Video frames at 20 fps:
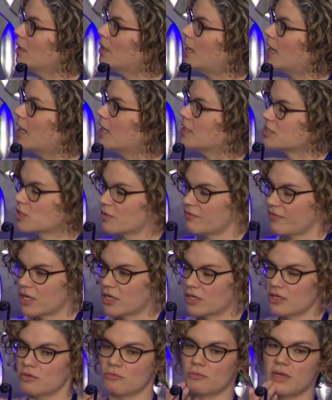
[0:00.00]
So if I
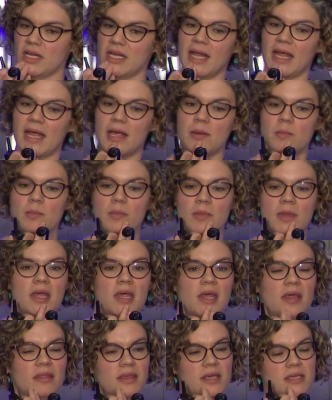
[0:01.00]
could rename
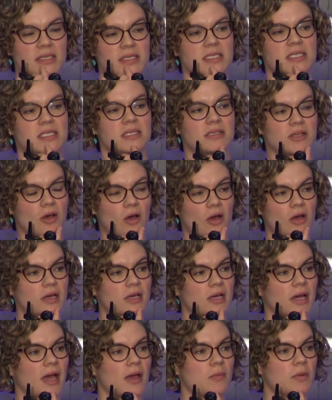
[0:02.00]
this
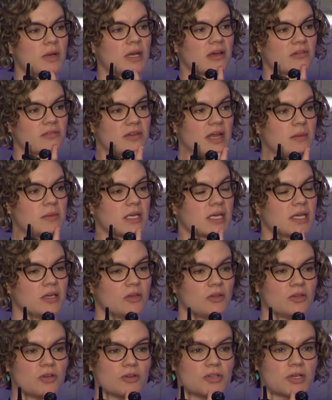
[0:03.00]
talk, I would have named it
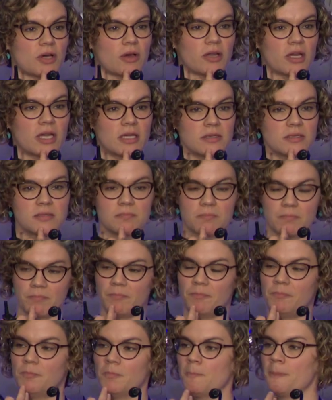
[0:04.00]
Kill Your Darlings.
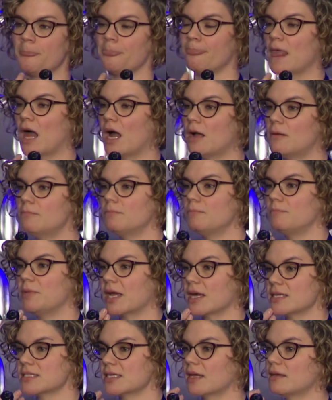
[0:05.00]

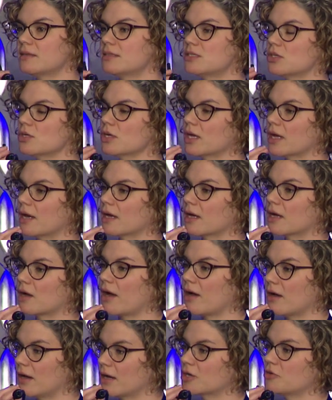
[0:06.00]
Because I took
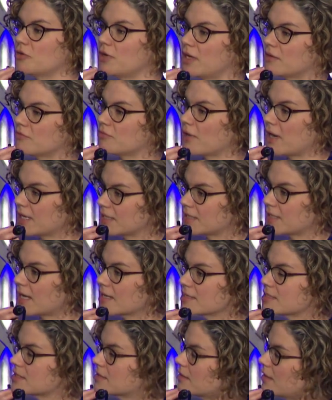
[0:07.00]
a creative writing
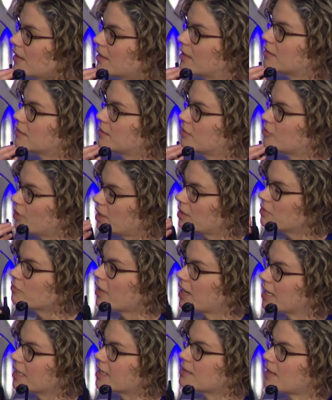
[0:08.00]
class
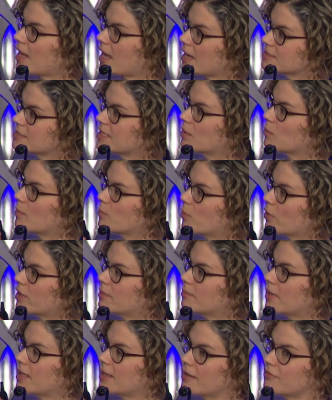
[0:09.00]
at one point
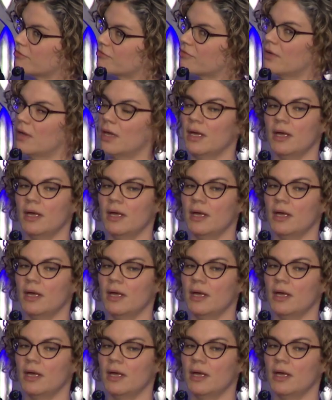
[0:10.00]
in my life,